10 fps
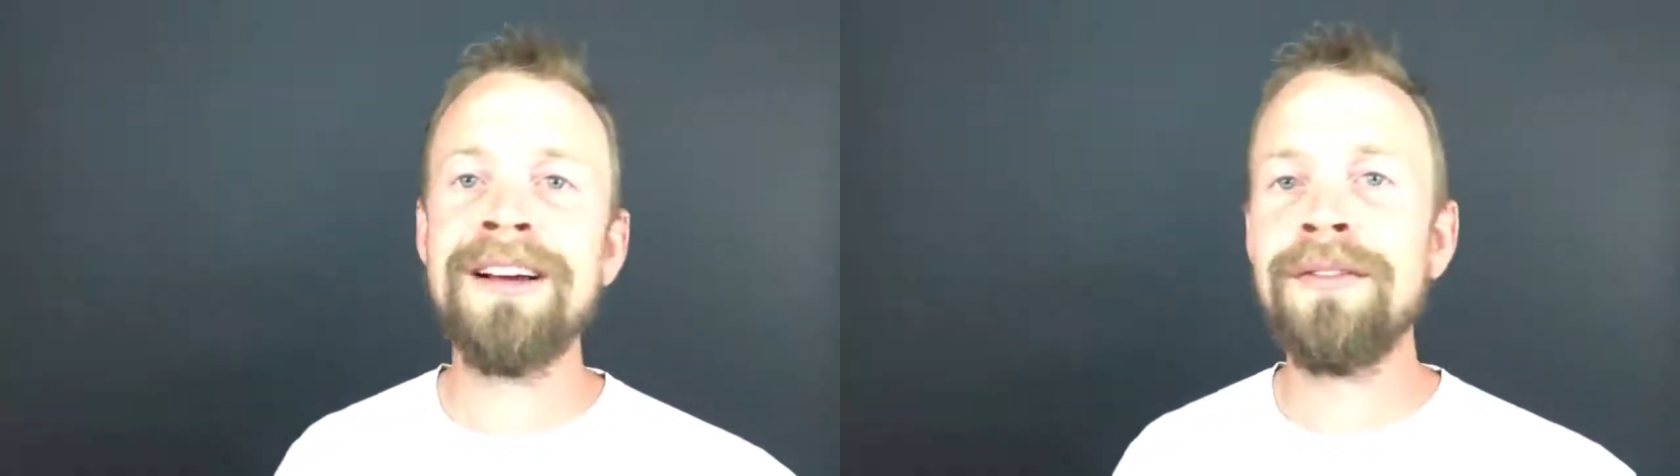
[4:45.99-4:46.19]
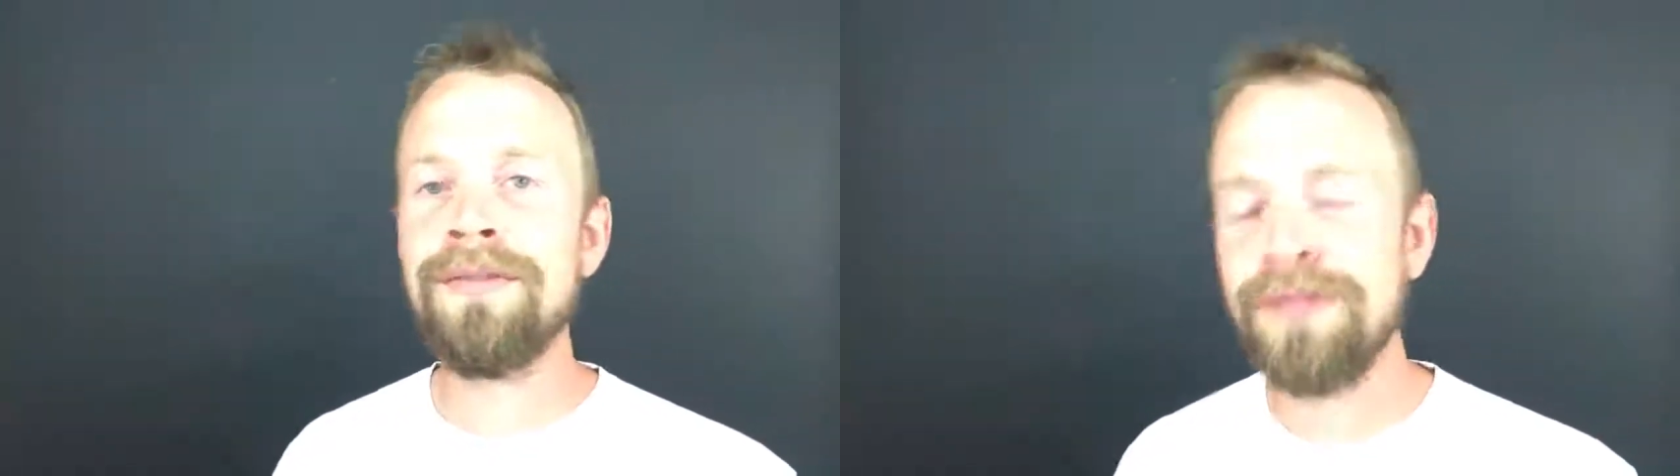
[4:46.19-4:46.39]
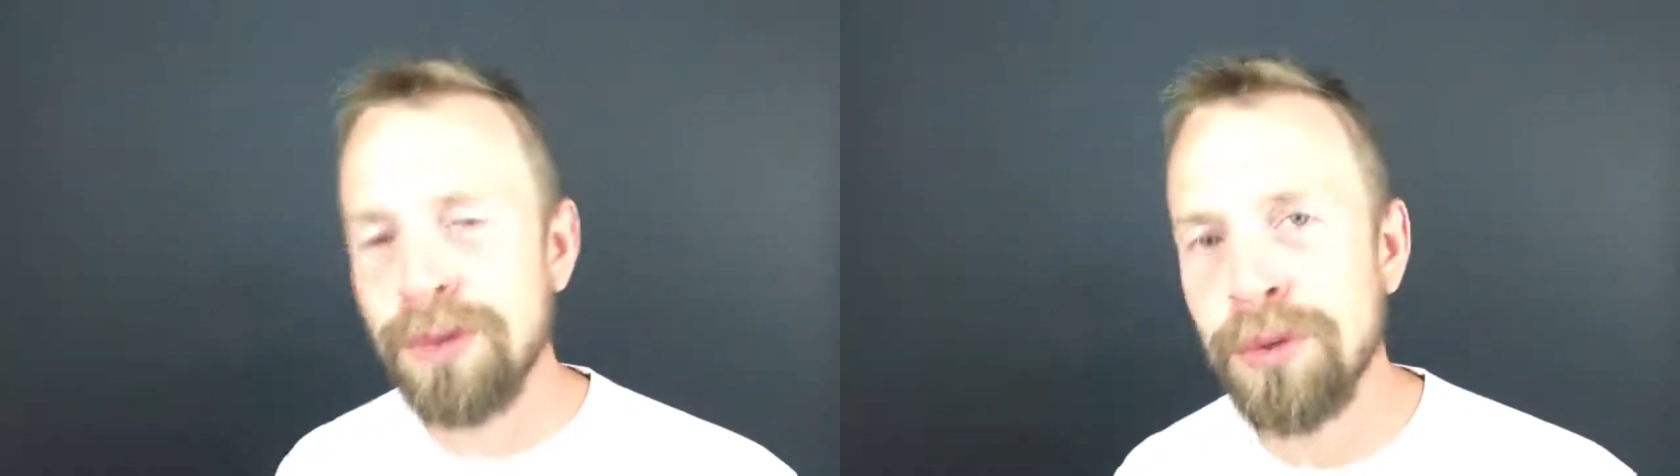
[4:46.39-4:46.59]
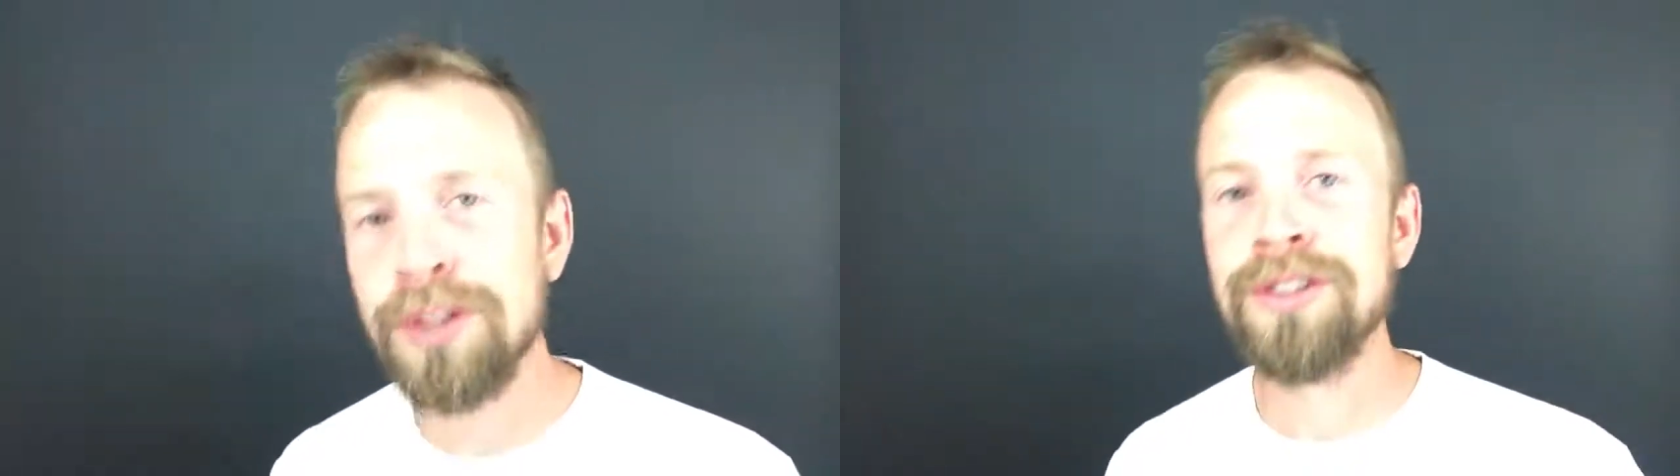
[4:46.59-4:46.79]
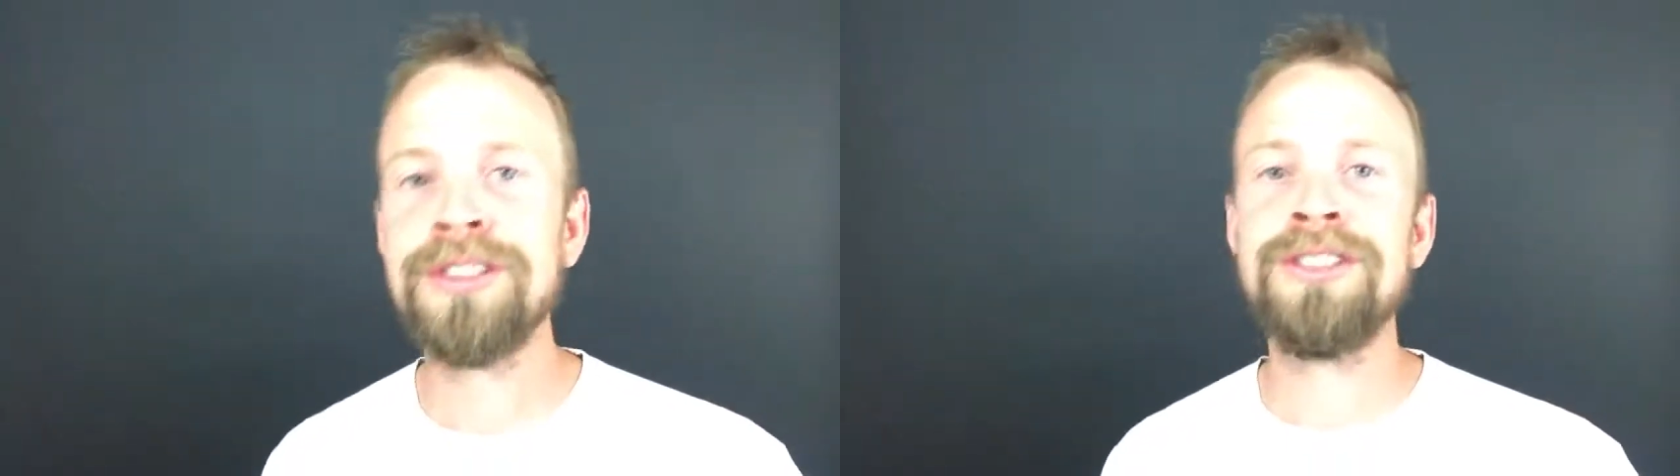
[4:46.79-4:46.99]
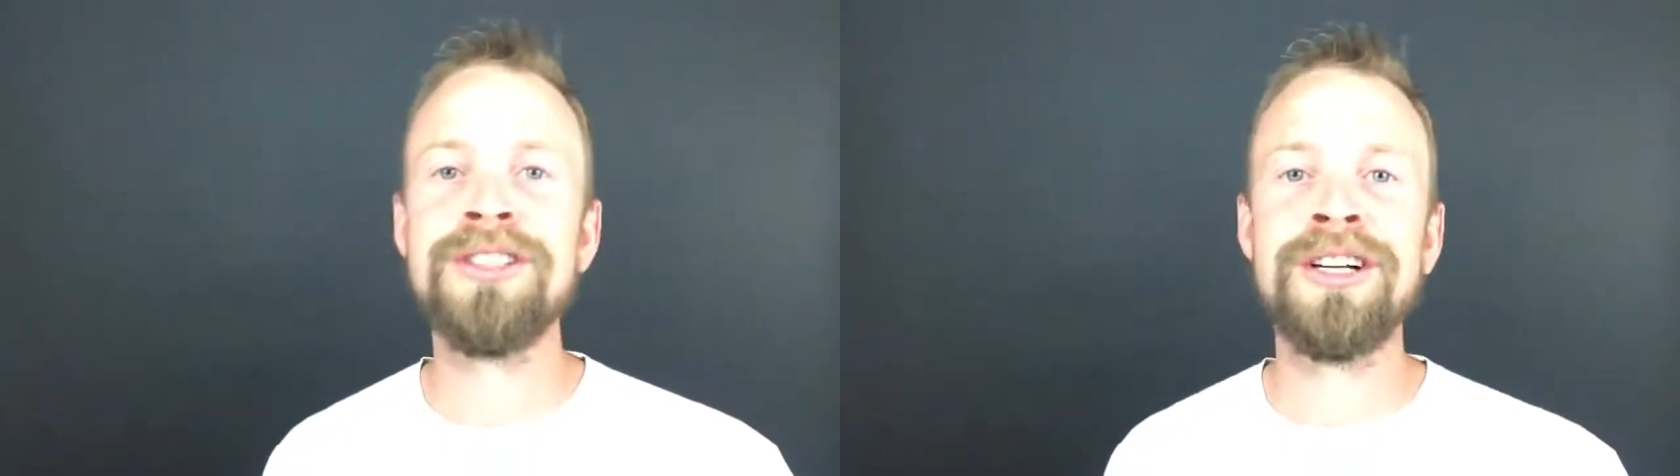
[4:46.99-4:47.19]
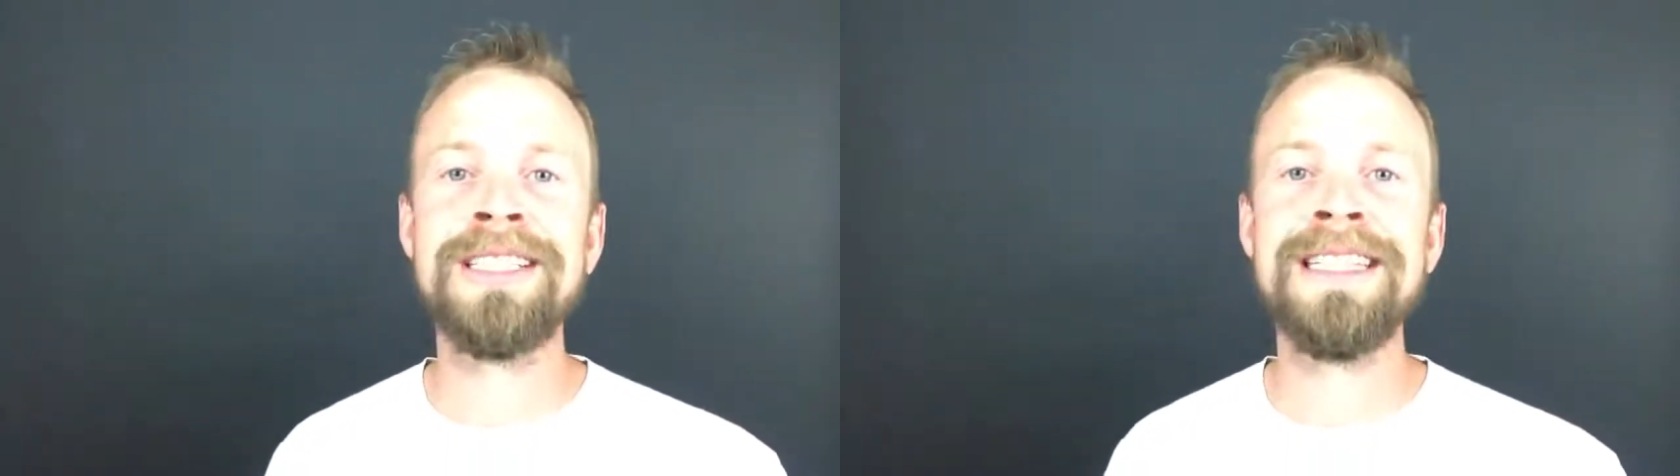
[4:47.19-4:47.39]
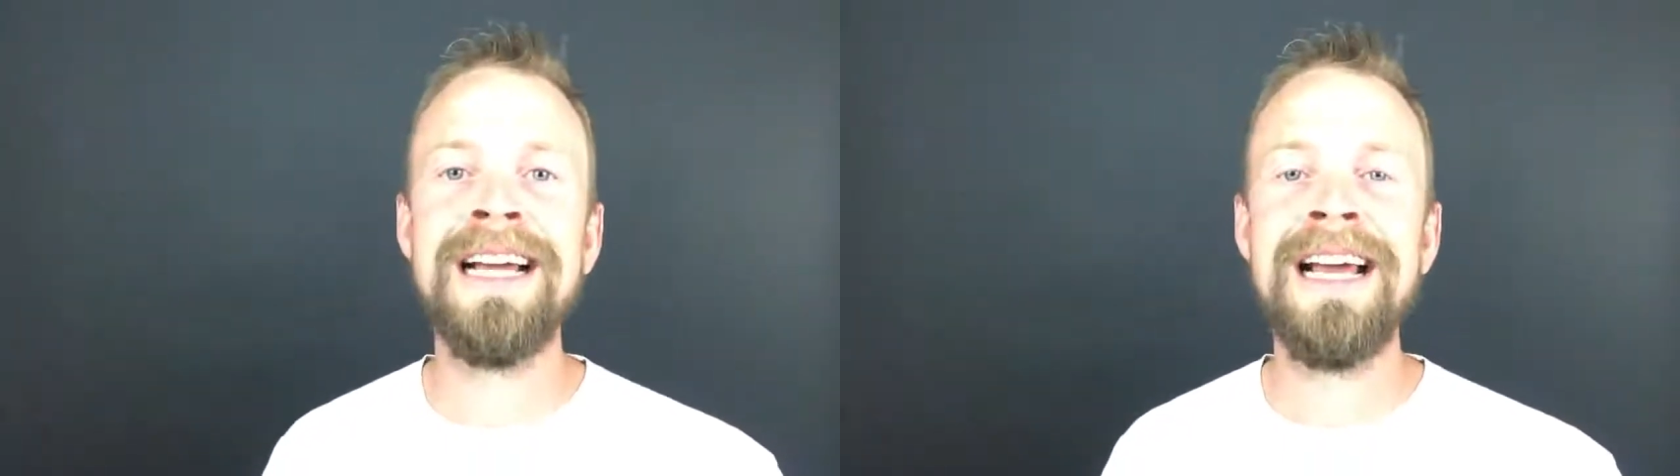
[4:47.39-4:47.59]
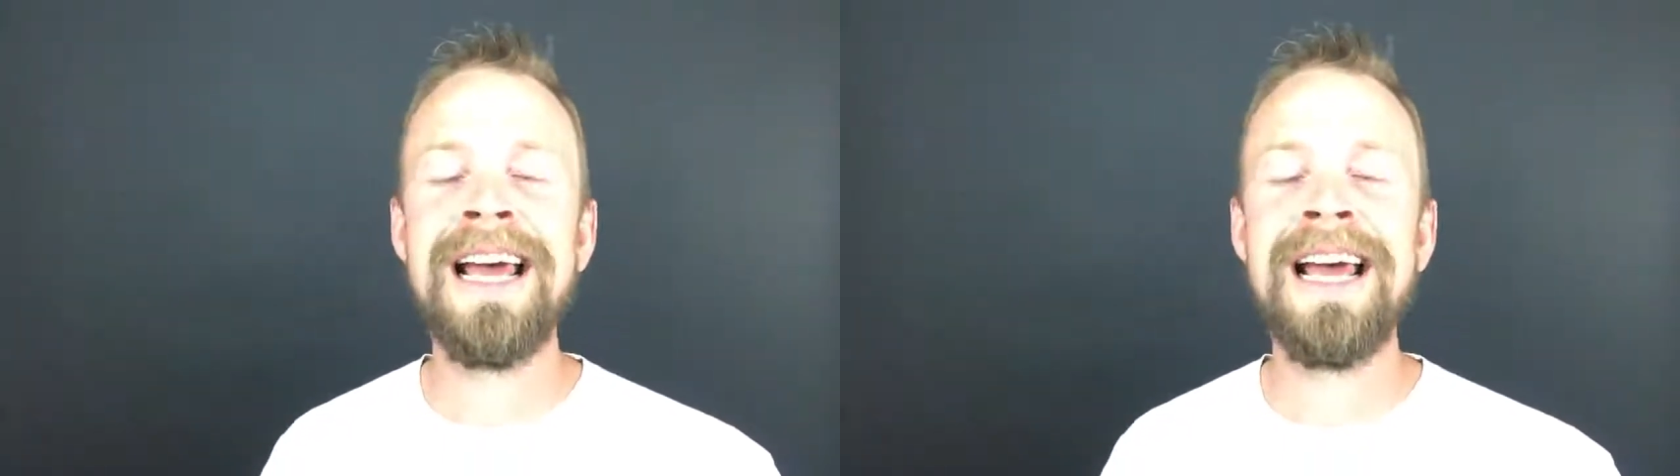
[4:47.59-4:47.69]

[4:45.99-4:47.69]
fuel your journey,